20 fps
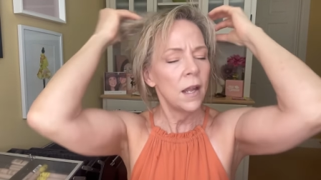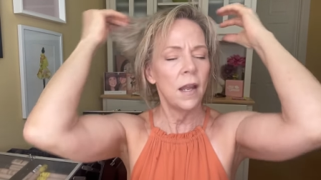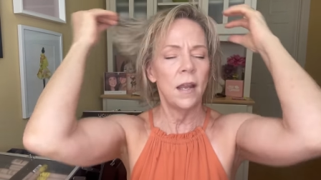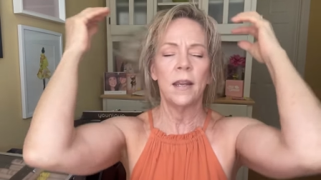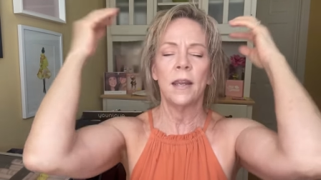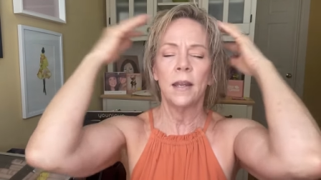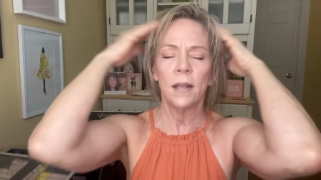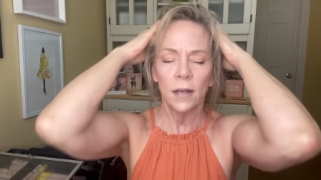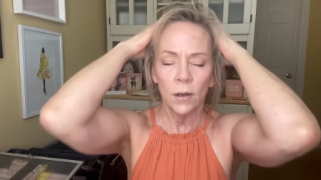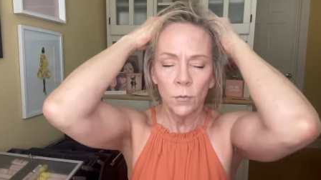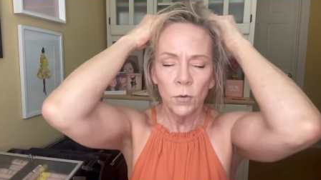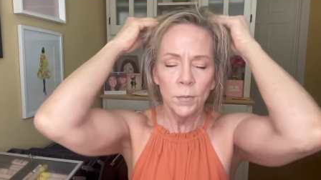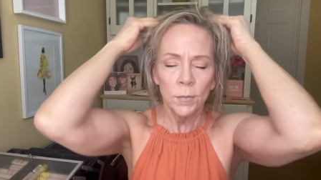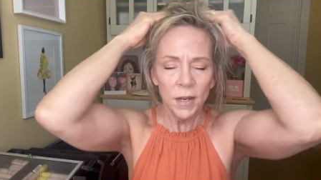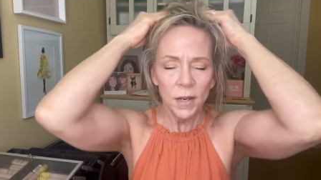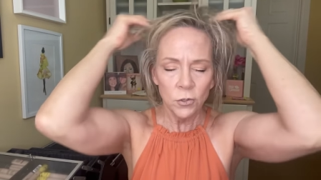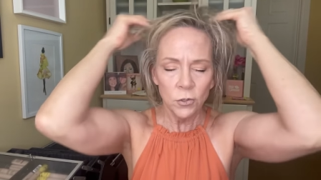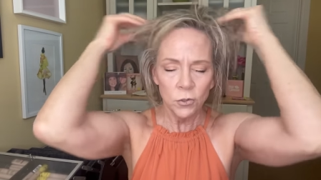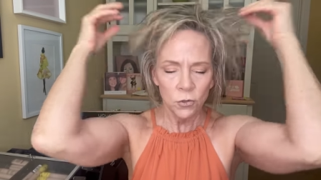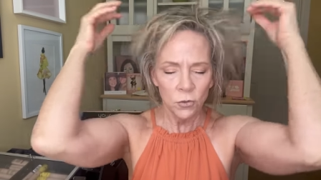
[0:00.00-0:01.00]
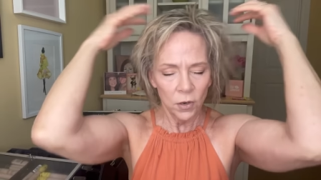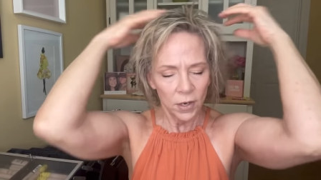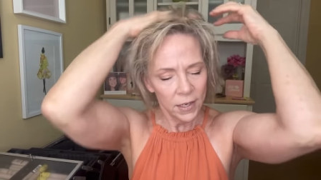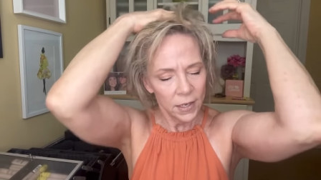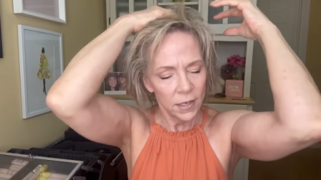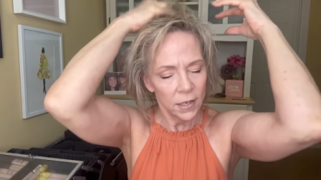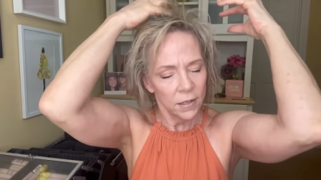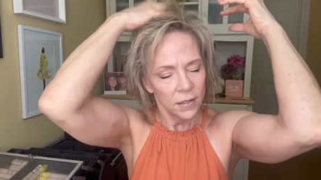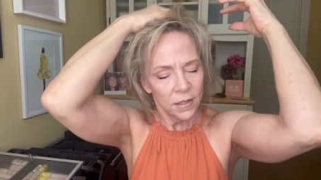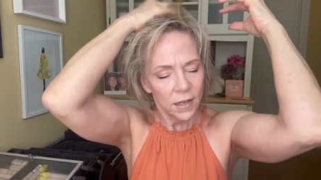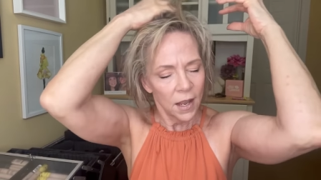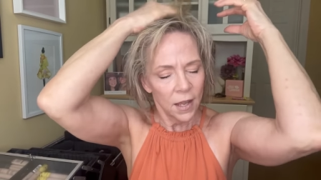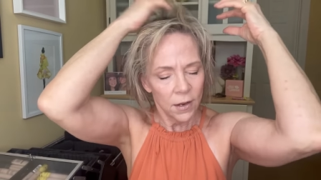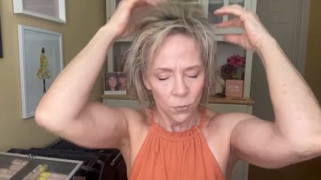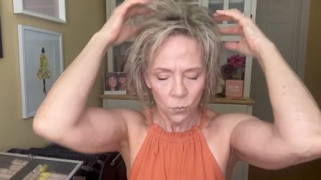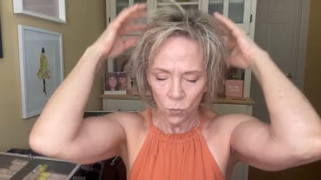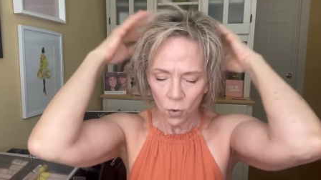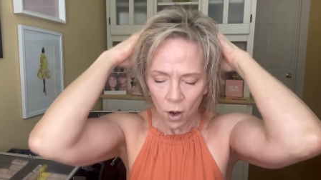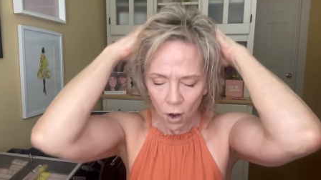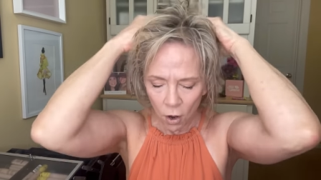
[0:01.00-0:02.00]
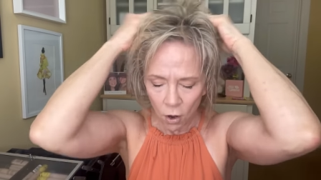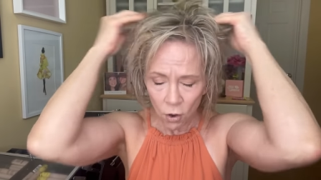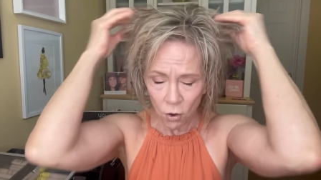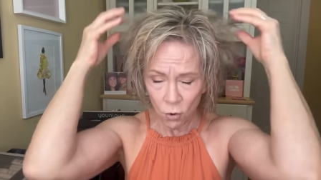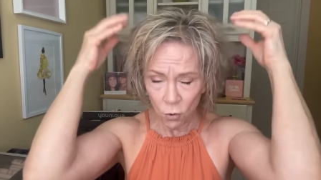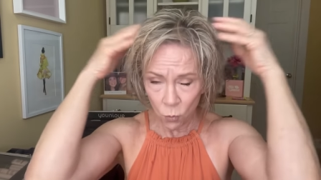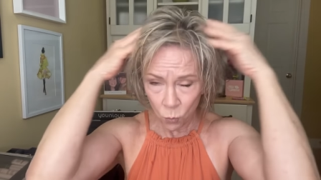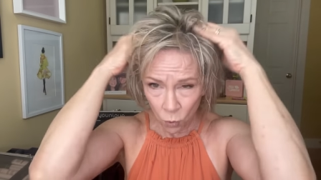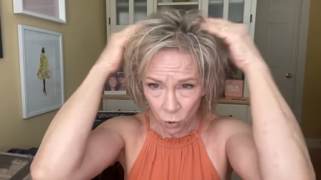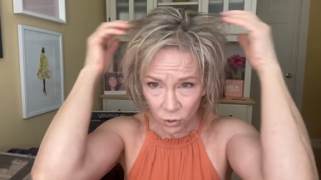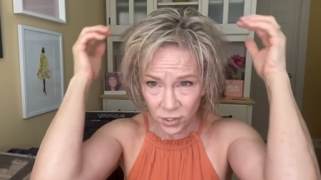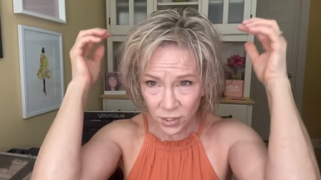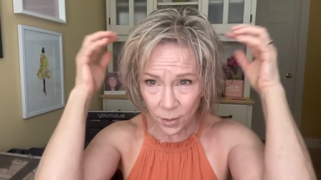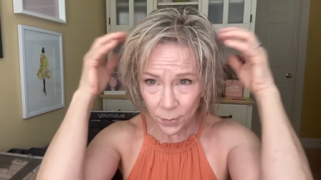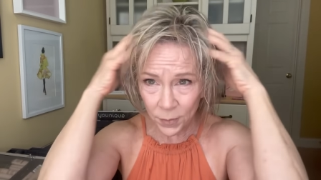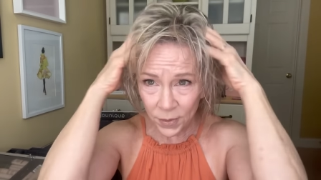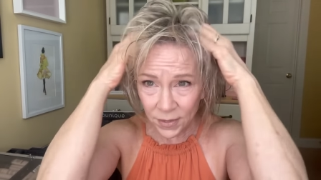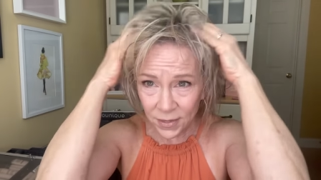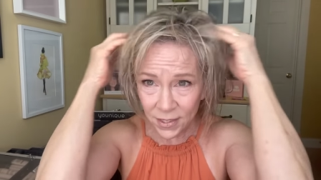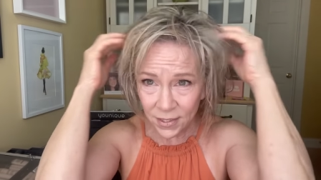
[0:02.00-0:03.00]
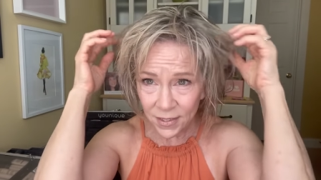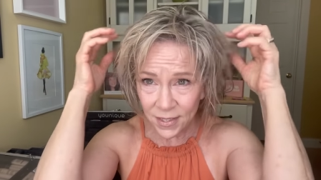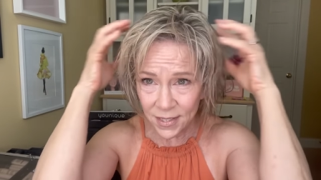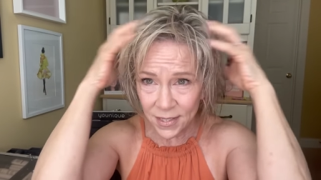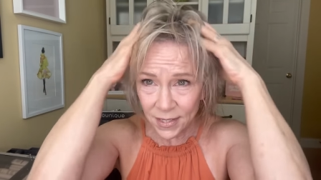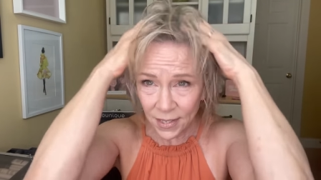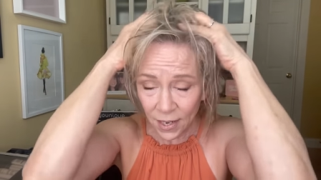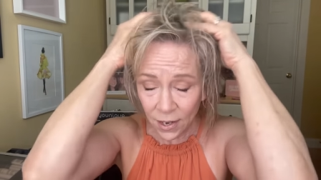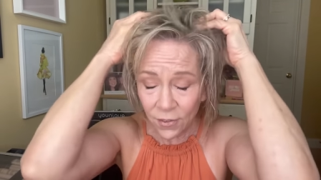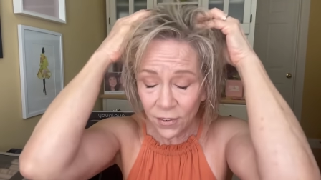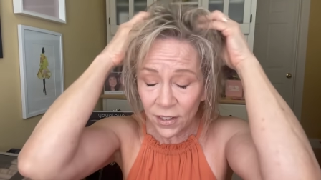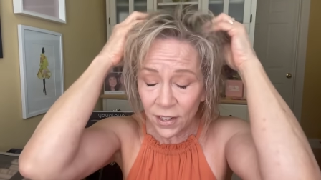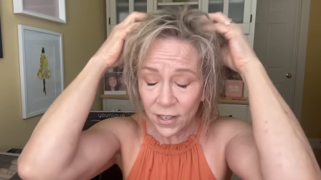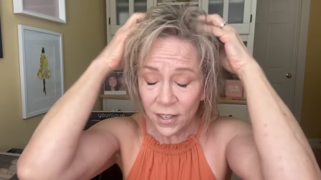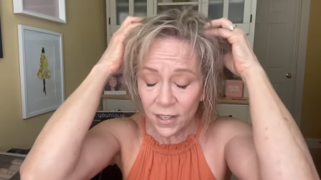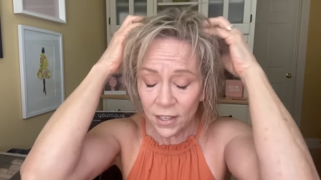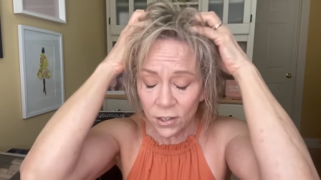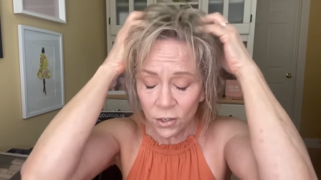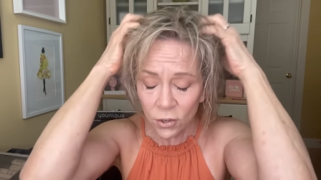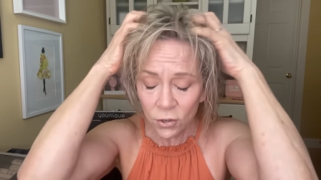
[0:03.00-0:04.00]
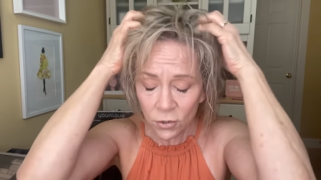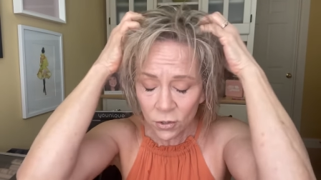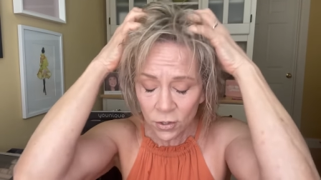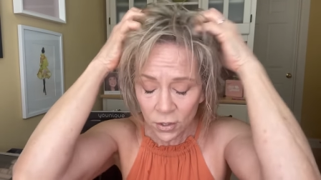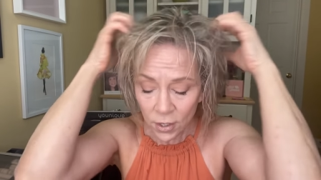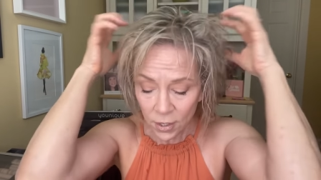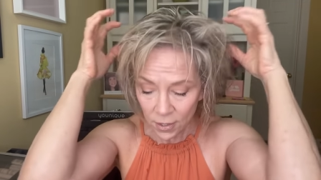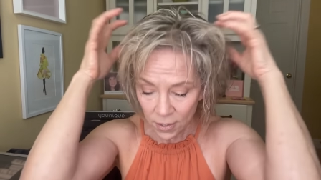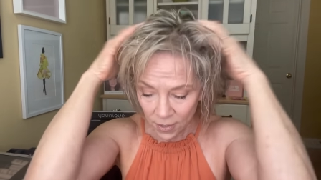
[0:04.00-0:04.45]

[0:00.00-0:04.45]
and I want to make sure I get it kind of all worked up into this area here,